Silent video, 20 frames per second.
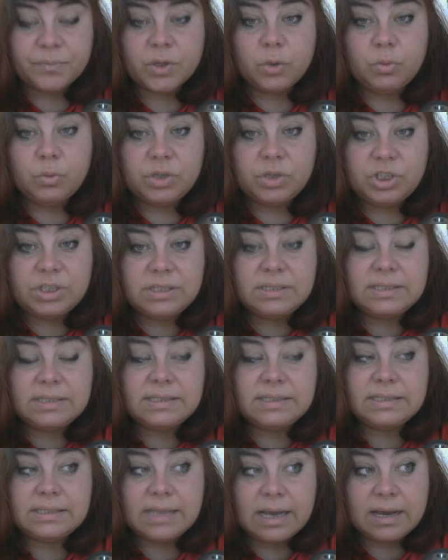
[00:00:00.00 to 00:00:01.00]
which is the
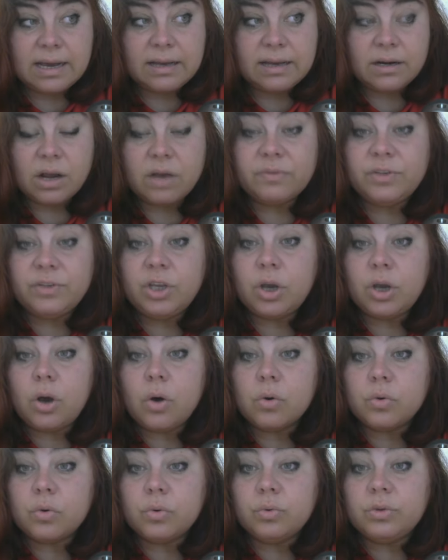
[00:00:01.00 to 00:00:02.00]
star of the
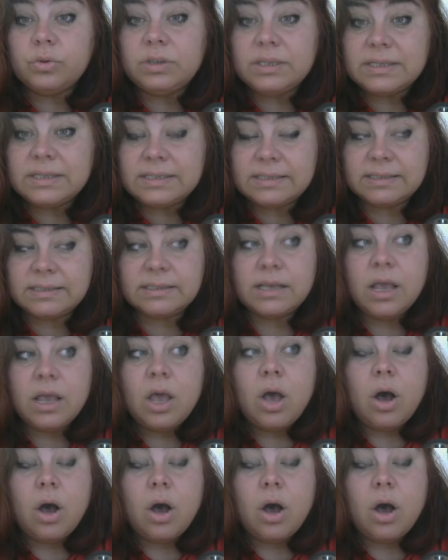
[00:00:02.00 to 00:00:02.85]
occultists.